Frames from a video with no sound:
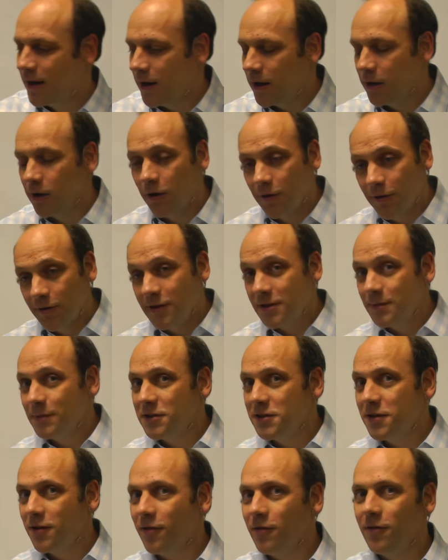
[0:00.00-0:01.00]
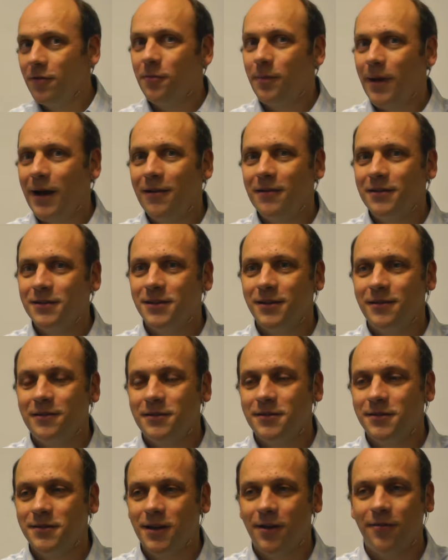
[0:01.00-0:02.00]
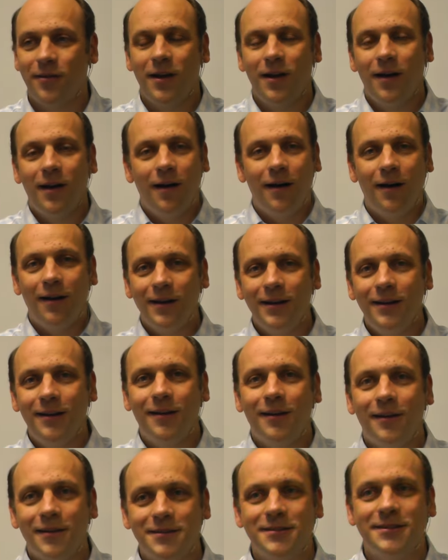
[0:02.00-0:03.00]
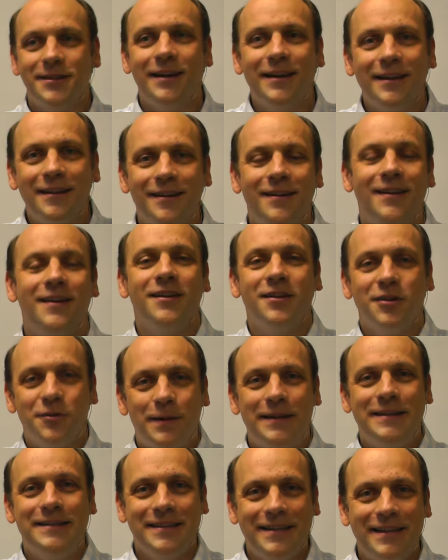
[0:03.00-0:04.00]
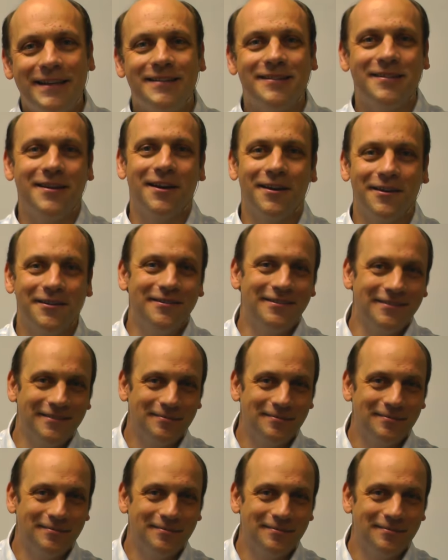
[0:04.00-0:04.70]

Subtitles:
A lot of this material, power series and stuff, I last did 20 years ago